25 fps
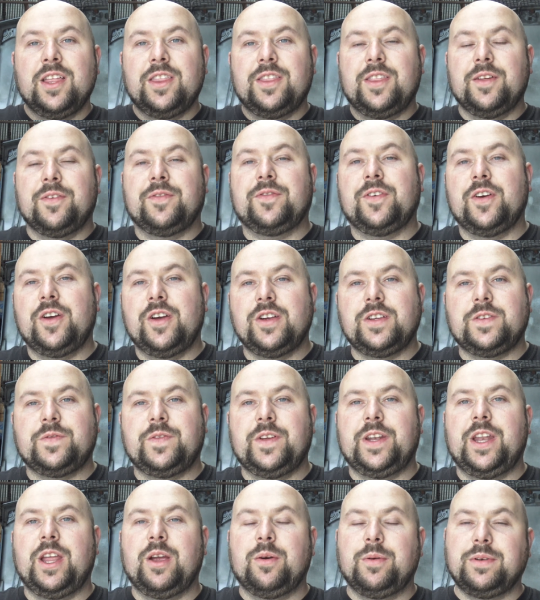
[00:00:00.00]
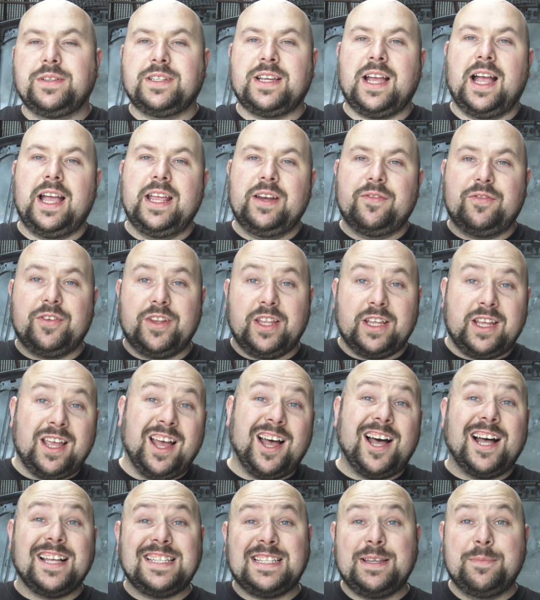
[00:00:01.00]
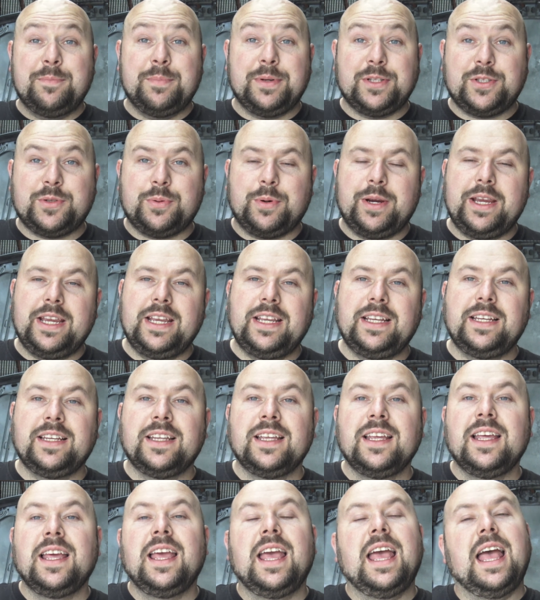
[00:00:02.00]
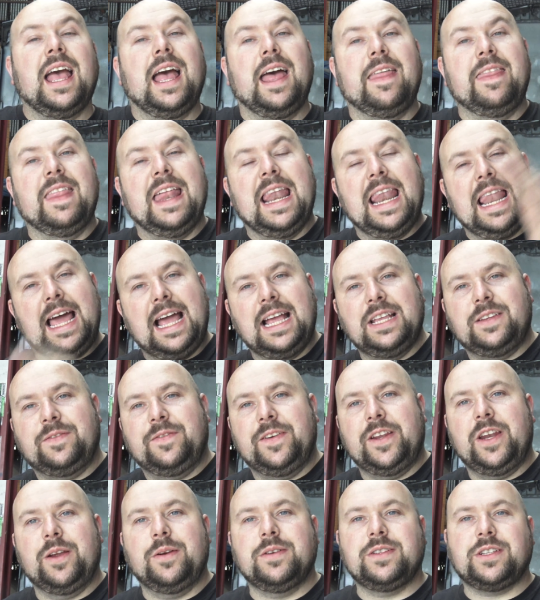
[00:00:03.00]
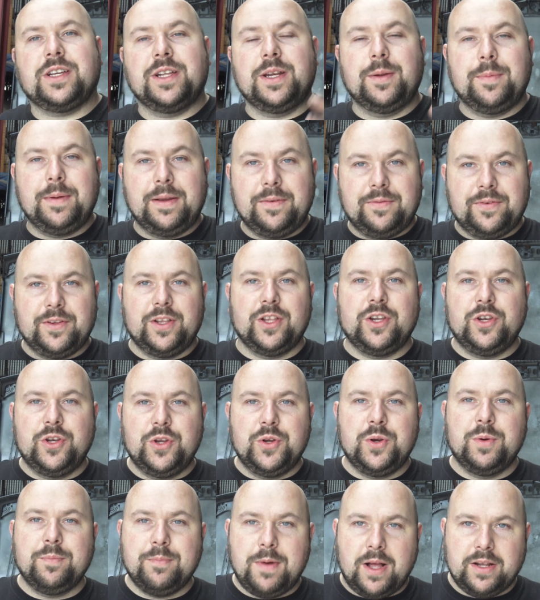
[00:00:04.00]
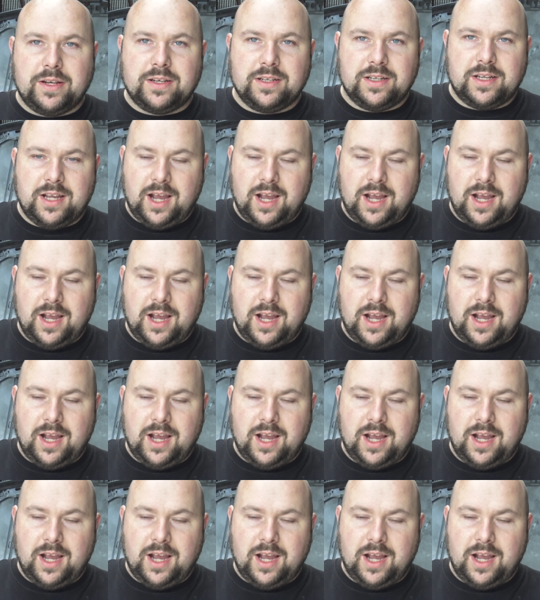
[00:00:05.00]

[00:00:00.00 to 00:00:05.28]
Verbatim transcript: The first video is kind of for the cars in between, and the last video is going to be for the new modern